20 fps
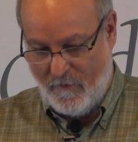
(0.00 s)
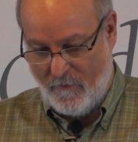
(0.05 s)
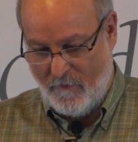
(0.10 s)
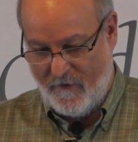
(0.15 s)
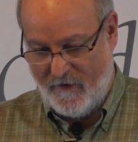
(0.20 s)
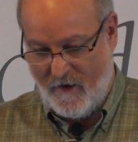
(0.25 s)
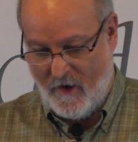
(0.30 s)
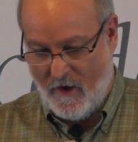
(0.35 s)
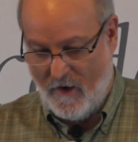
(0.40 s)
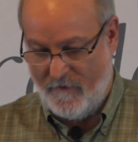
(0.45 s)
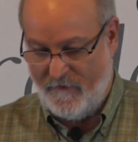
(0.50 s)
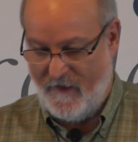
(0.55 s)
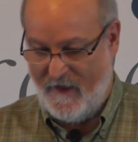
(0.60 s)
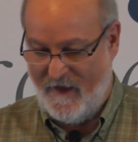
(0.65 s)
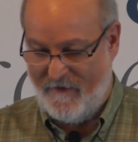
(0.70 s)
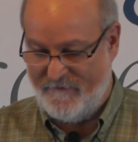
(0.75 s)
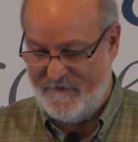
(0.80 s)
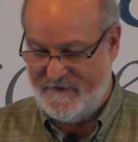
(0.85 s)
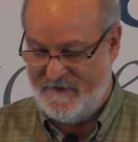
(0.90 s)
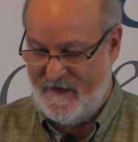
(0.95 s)
what we call the
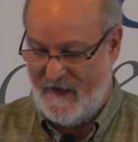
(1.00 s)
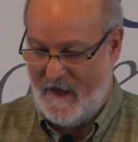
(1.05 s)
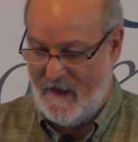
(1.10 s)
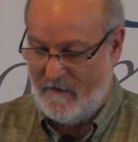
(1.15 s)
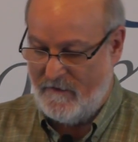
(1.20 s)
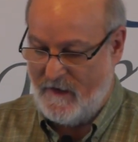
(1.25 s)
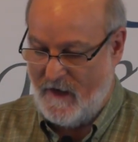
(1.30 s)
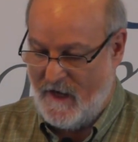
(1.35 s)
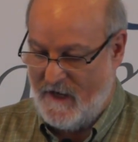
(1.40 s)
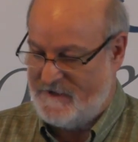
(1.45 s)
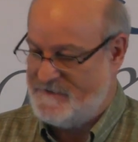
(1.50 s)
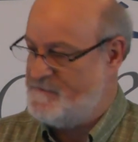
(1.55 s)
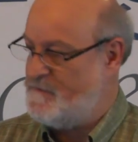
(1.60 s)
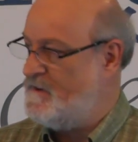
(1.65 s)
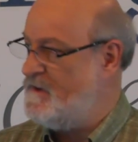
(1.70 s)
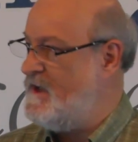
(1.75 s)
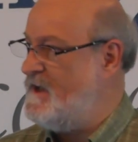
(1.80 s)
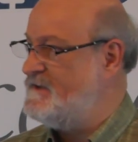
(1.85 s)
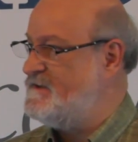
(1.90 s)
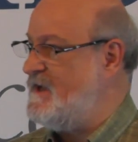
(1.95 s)
heaven down
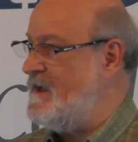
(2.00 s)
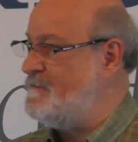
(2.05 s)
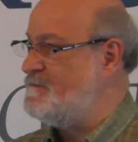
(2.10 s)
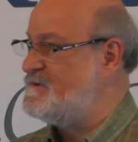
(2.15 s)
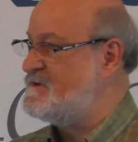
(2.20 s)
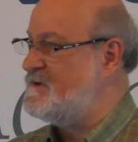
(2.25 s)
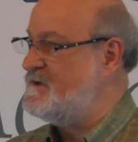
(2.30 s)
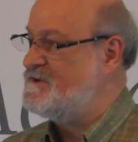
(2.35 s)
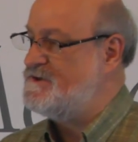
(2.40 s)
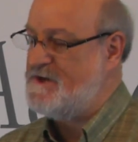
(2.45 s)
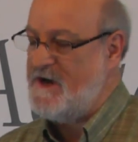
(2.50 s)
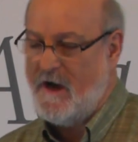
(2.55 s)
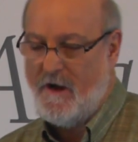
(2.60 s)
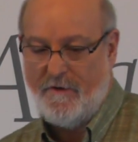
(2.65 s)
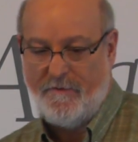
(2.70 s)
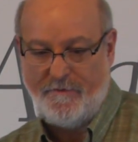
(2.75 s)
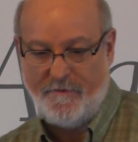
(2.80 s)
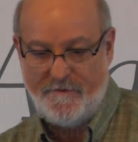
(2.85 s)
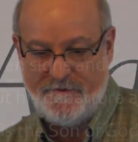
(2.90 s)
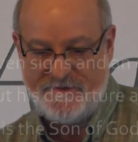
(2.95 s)
gospel, attempts to
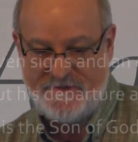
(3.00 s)
show through